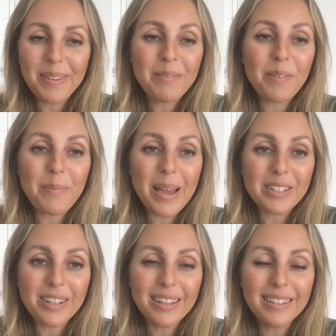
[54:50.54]

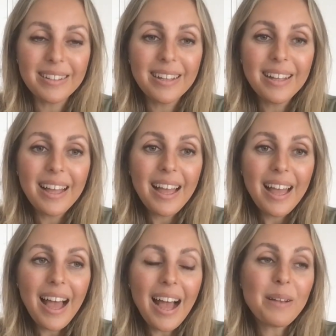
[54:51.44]
information.
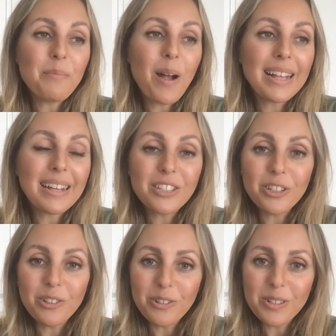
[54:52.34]
And I'm writing a
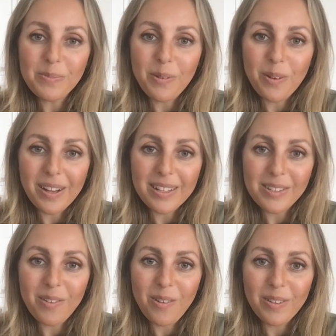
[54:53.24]
children's book.
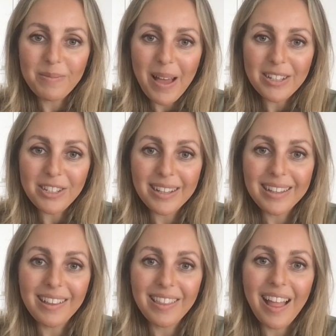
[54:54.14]
It's called Magic
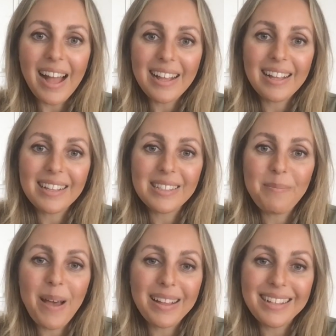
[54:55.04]
Little Light, and it's
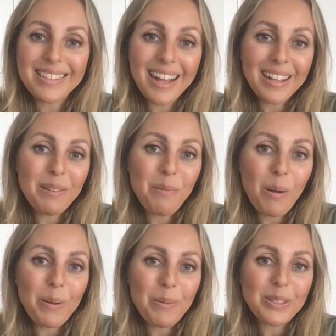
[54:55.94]
about exactly
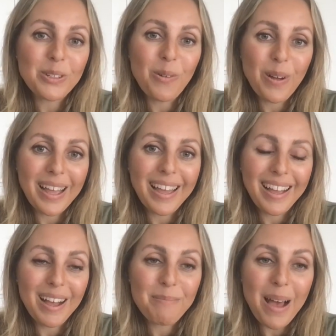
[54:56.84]
what we were
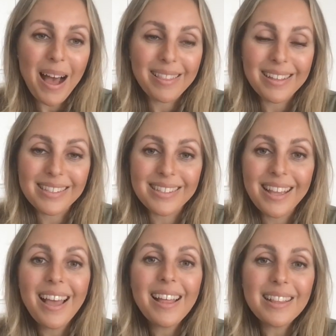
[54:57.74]
talking about, the
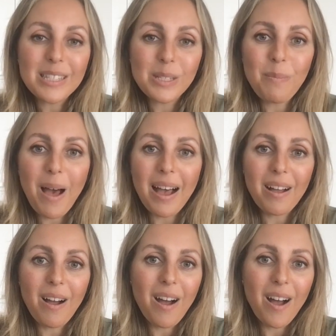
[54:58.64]

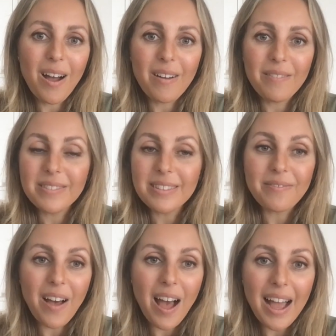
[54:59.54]
spark of
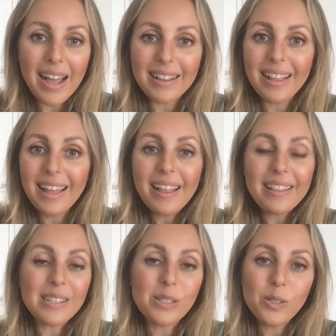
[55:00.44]
divine,
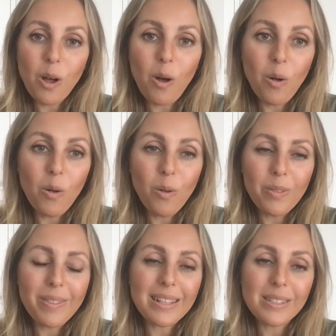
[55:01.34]
this soul
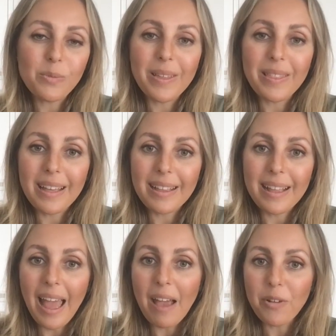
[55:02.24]
that's
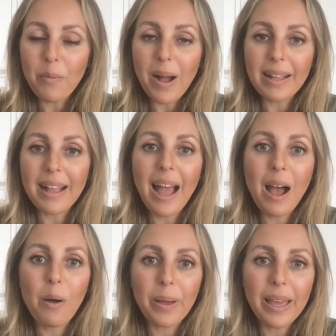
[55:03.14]
within everyone, and
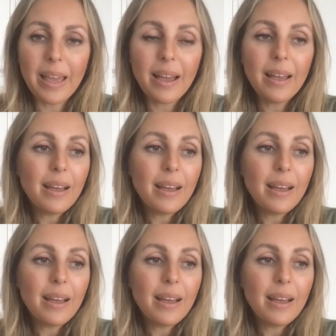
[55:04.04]
how we